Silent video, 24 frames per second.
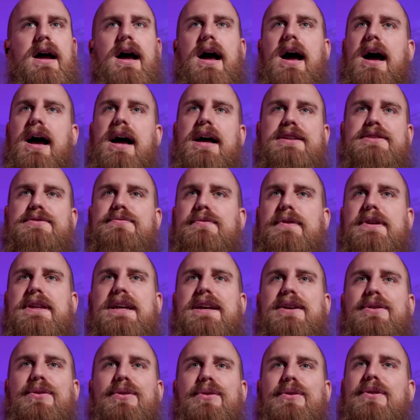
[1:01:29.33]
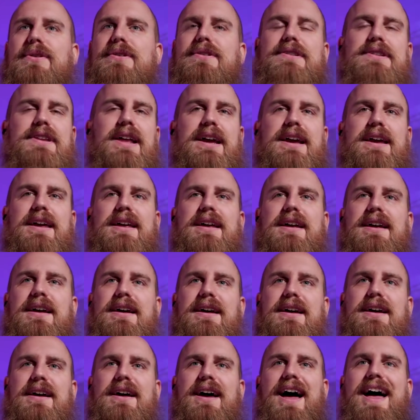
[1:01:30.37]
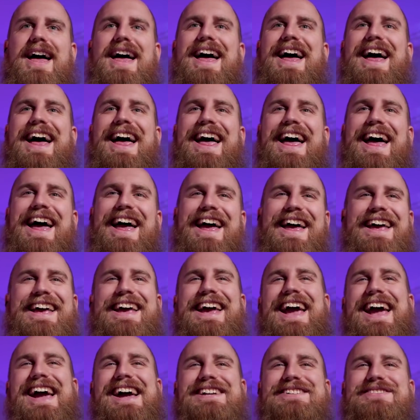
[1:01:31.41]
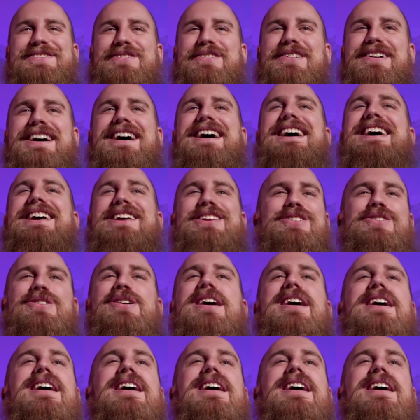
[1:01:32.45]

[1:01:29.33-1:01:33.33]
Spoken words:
It's really cool. Like Andrew, you